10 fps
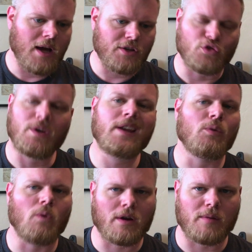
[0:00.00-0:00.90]

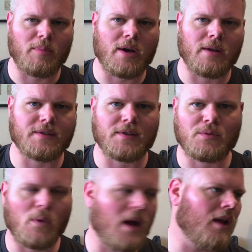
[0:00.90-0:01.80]
drinking water bottles
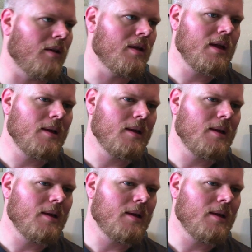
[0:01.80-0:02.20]
as well,